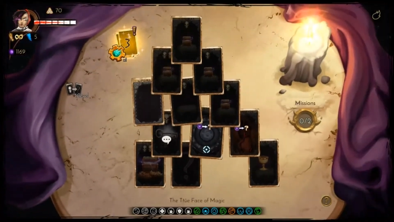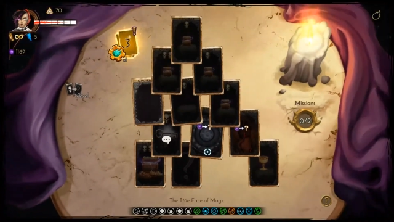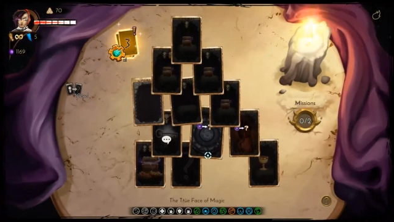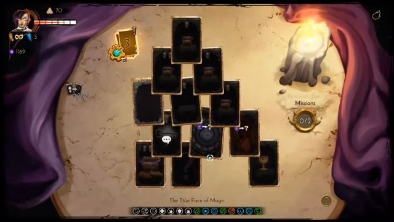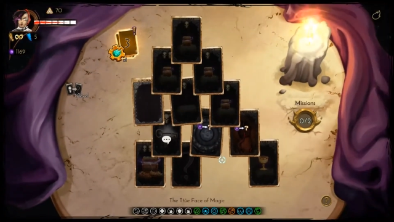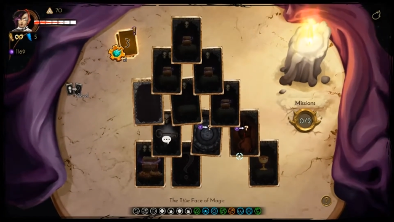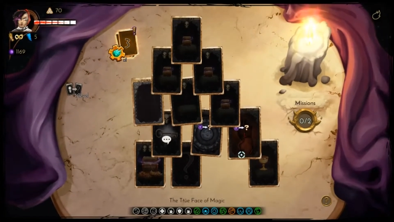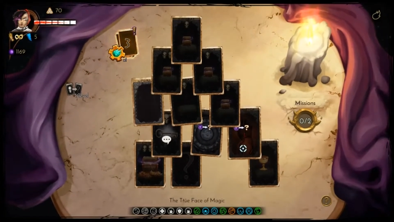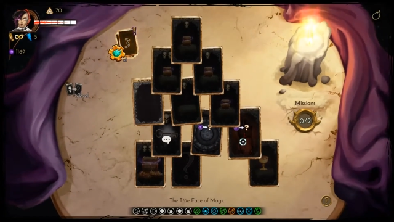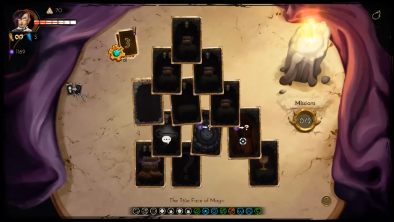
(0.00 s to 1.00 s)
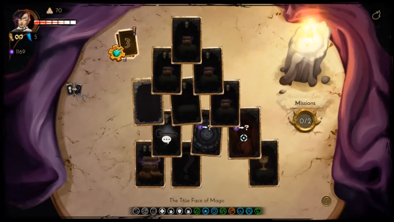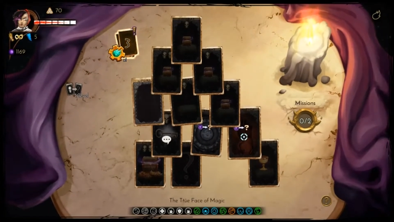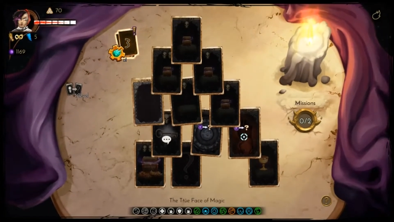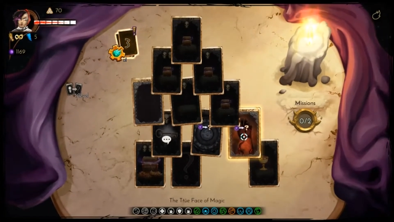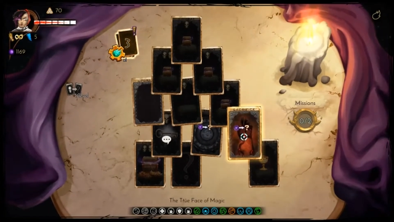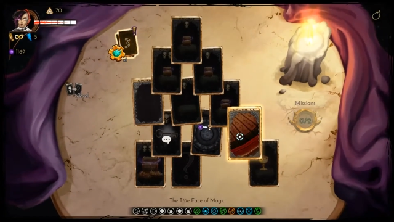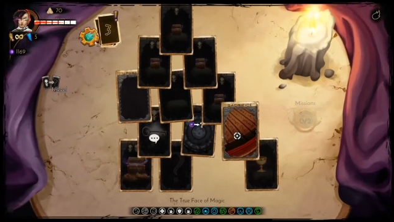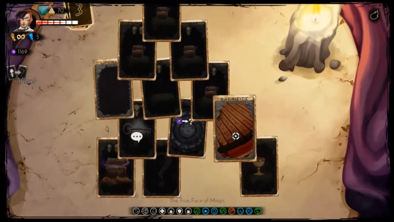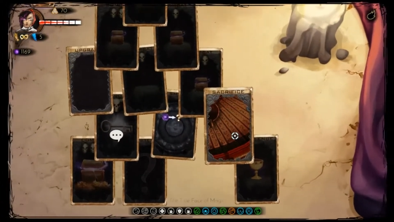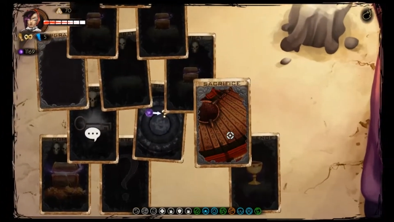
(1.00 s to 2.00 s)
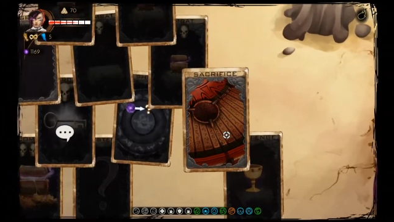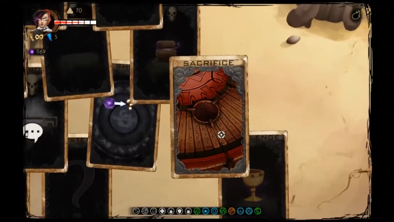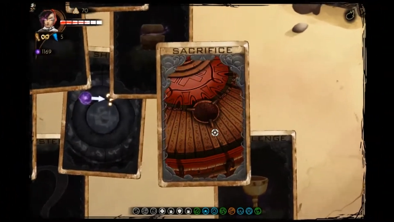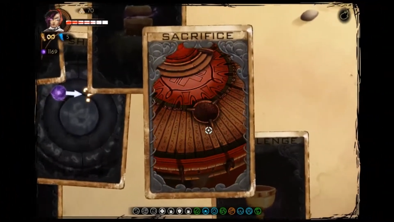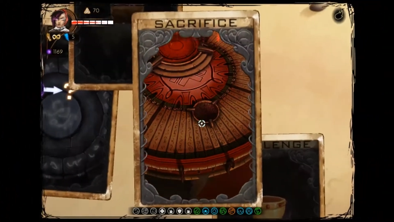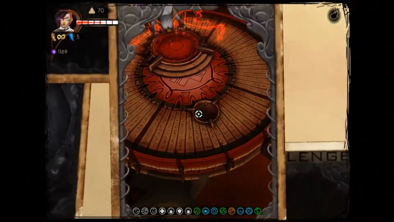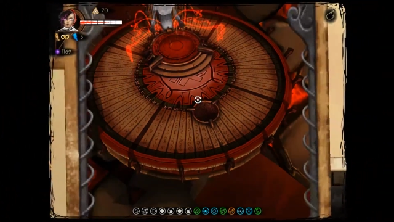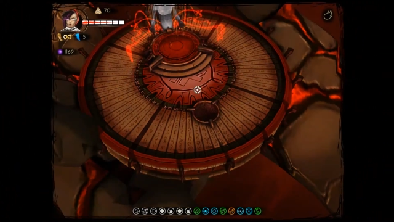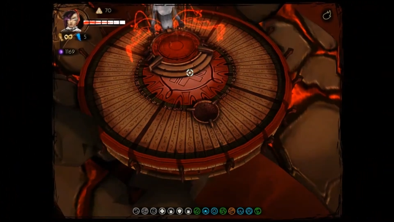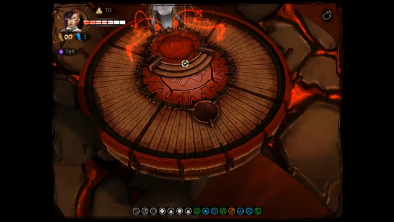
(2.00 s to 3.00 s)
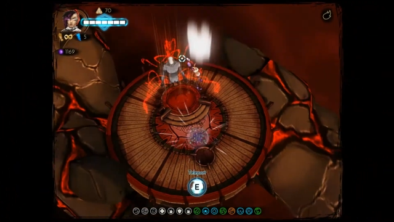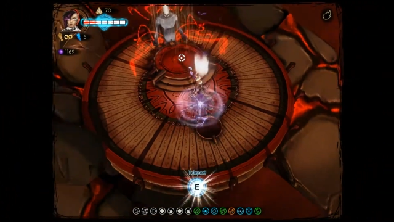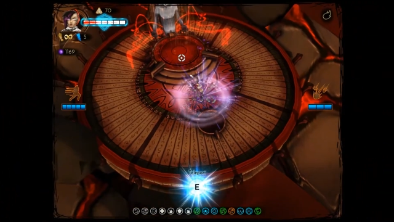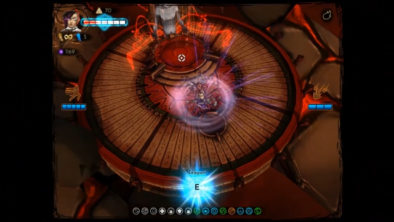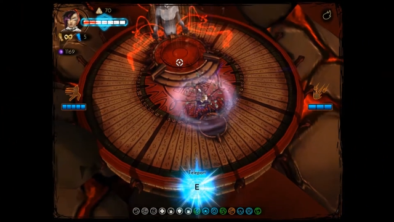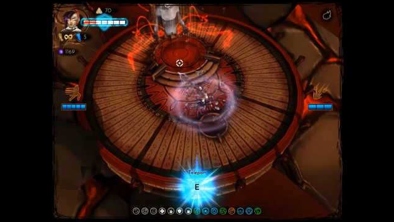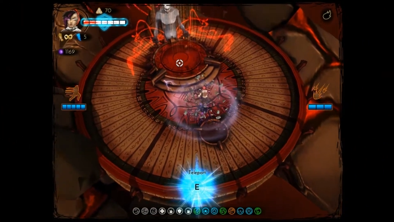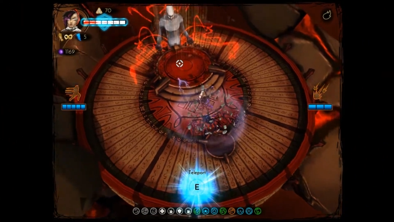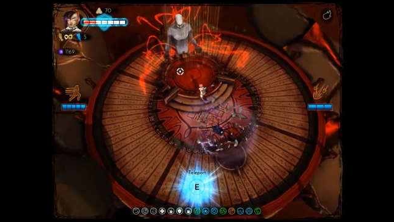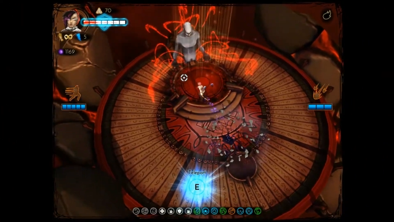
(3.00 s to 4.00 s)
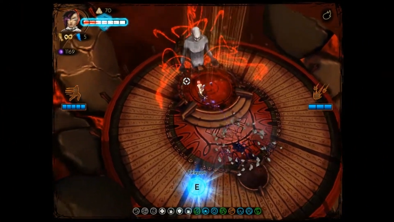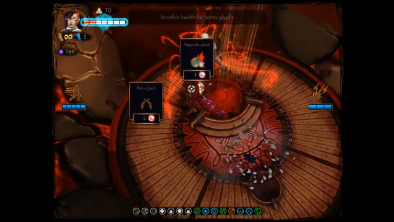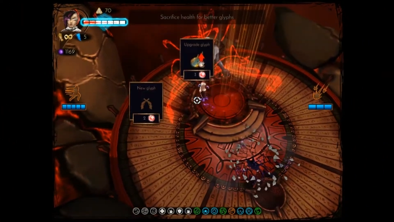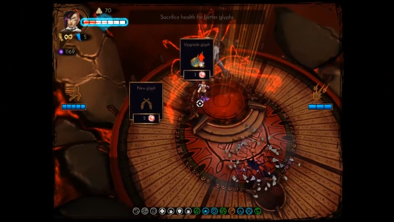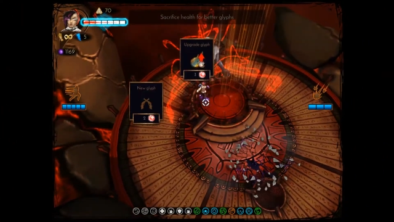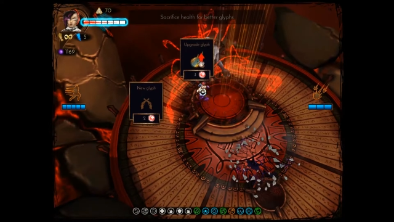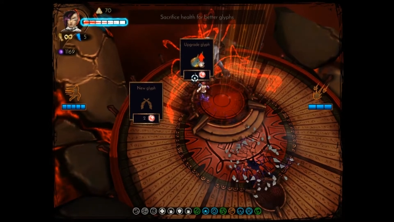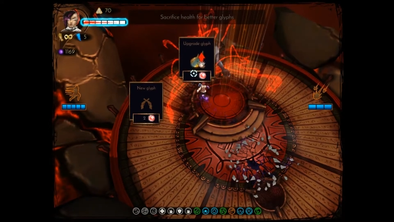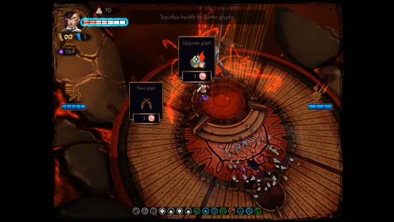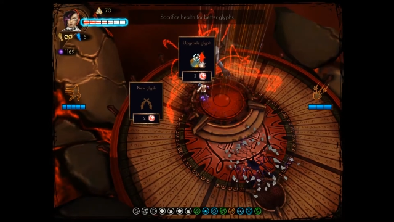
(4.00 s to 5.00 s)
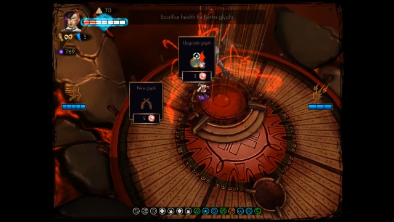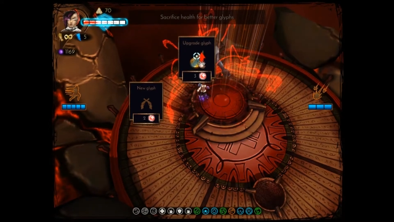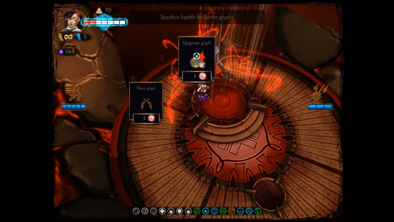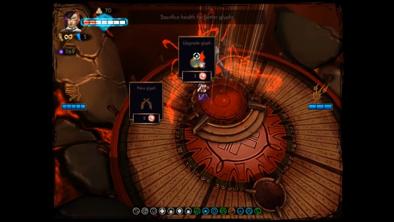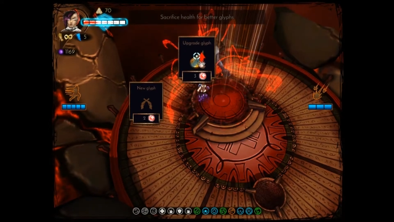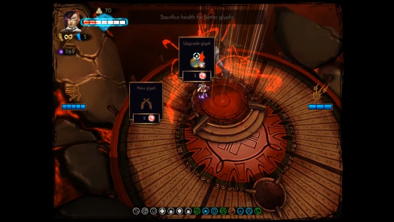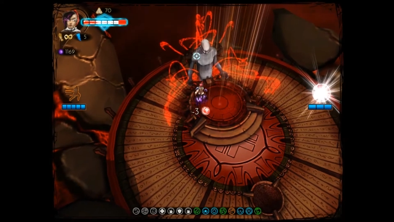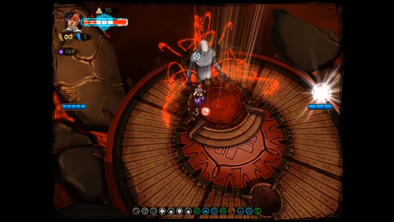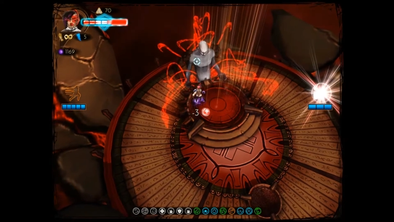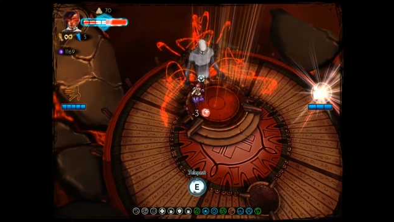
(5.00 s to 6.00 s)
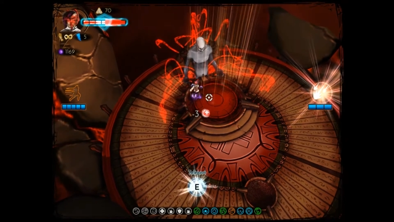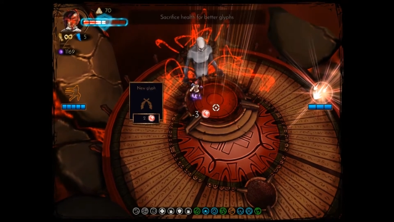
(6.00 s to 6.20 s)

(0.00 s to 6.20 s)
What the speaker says: No face is visible, so there are no lips to read.